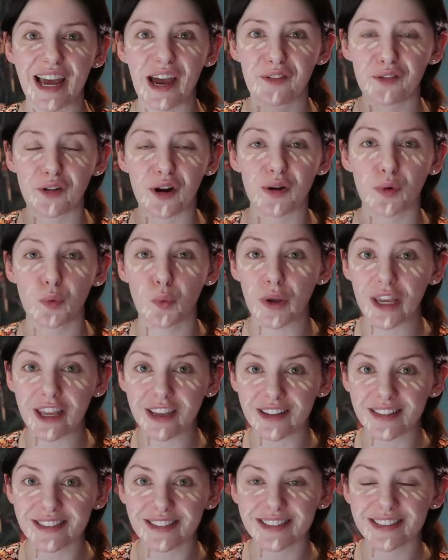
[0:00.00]
after I'd
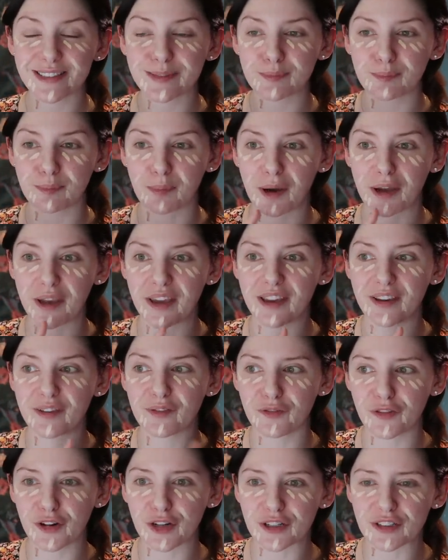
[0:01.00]
weaned my
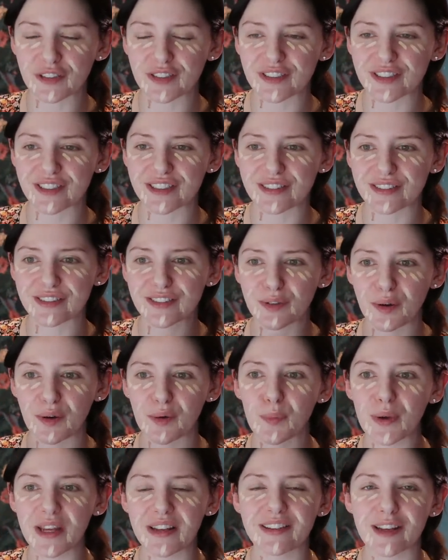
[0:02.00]
first, so I
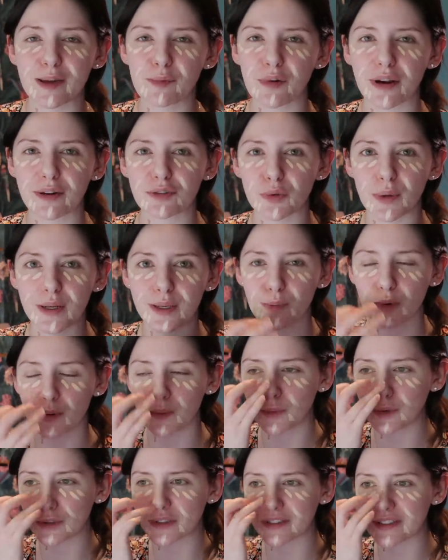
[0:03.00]
weaned him around
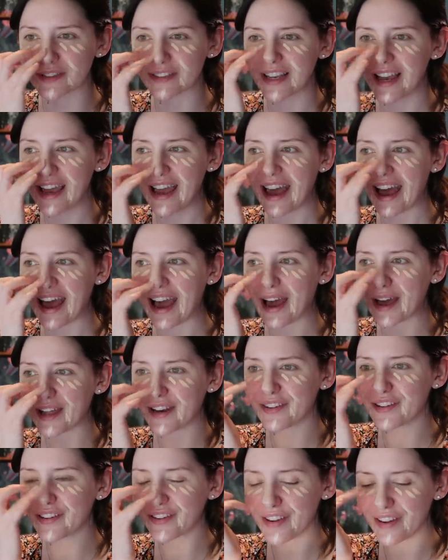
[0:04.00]
21 months.
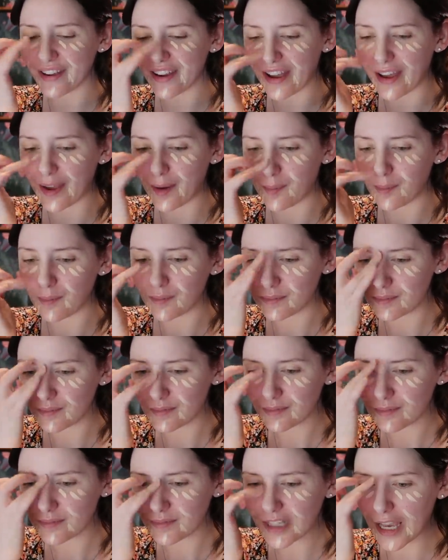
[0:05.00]
And
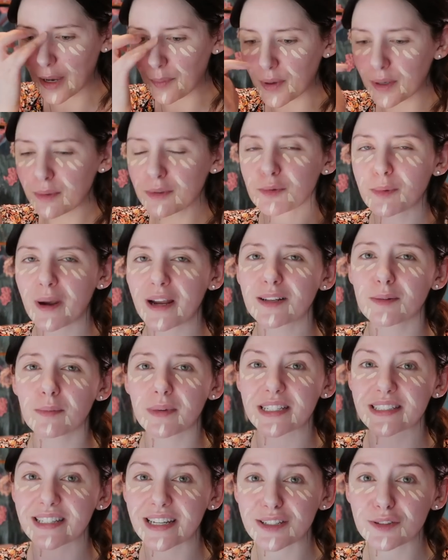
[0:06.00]
yeah, when I was pregnant,
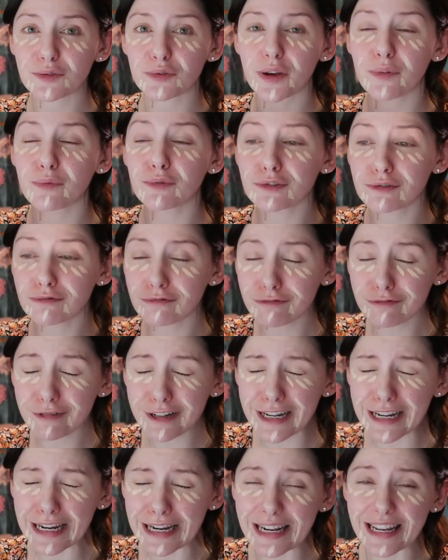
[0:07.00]
my sex drive was
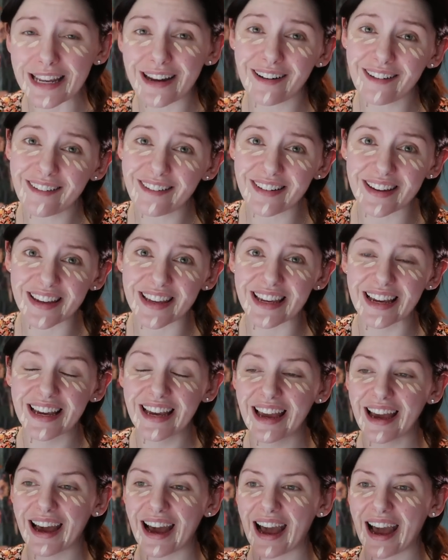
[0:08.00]
really high.
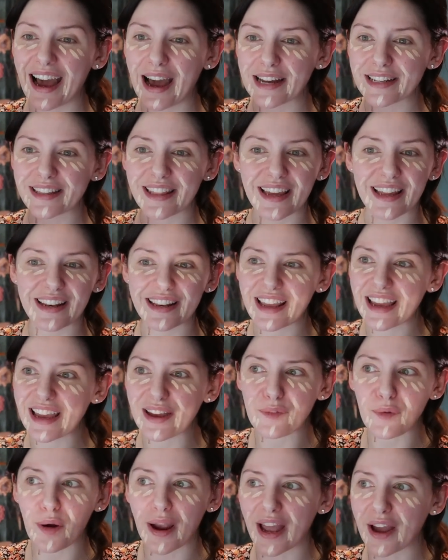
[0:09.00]
And then yeah,
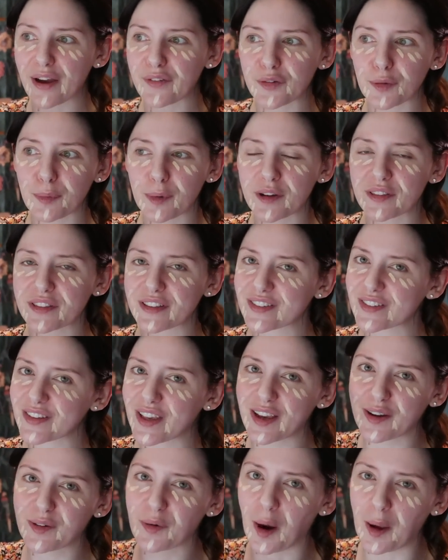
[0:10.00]
right after birth, it's
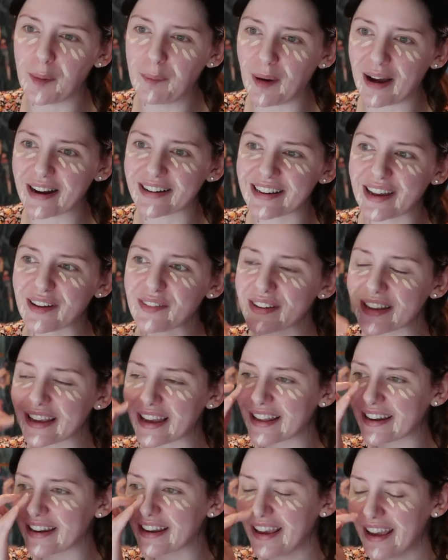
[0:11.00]
like right back down
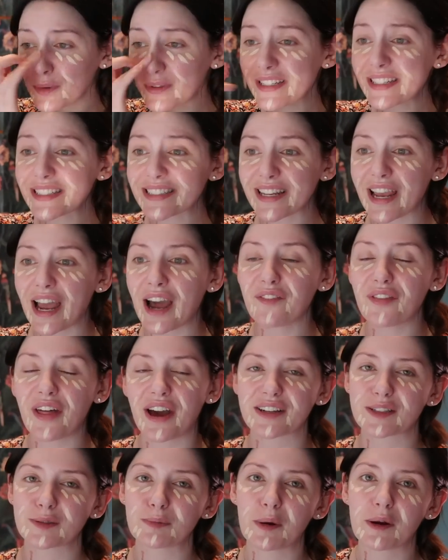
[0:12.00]
again. So at least I have
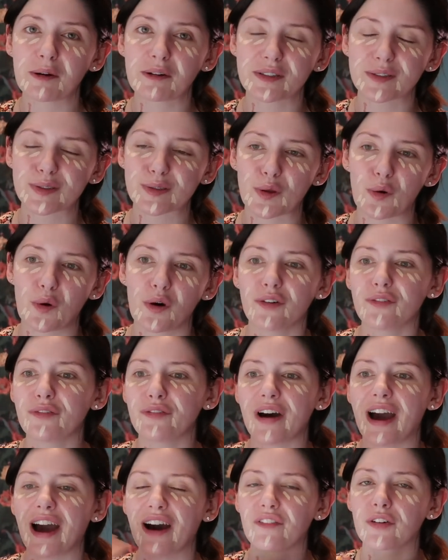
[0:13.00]
that experience though
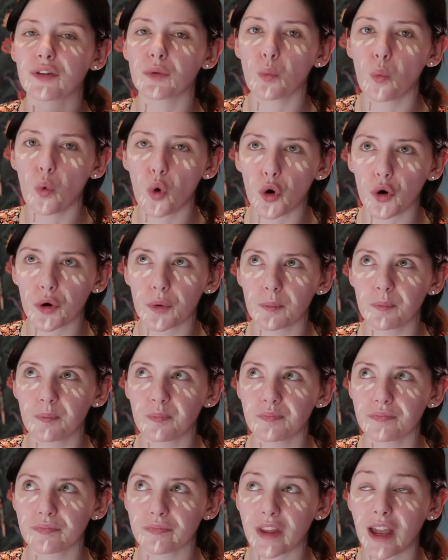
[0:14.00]
of having one
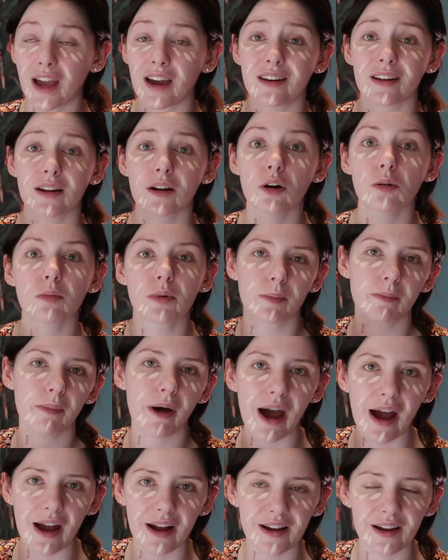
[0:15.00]
and it coming
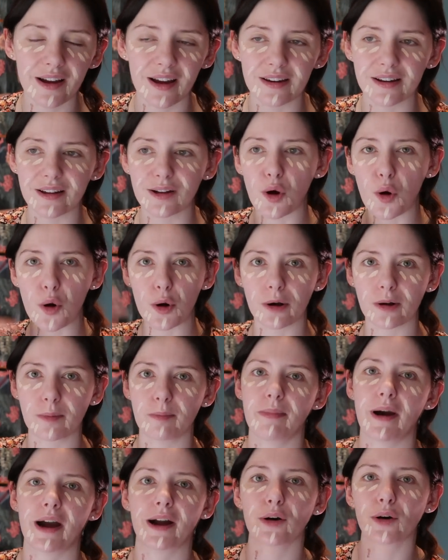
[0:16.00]
back and it going
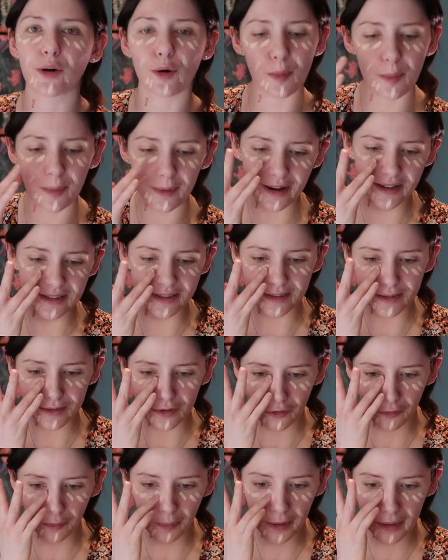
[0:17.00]
back up and
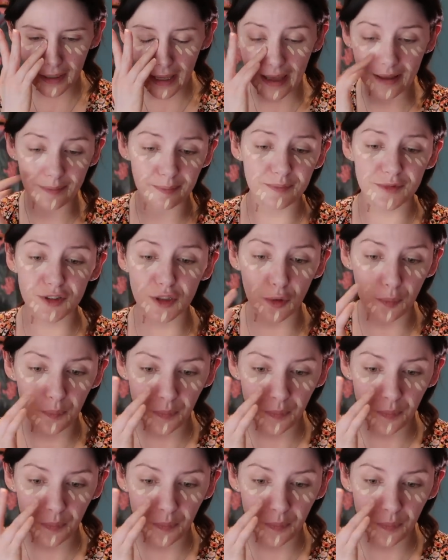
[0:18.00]
stuff. But yeah, so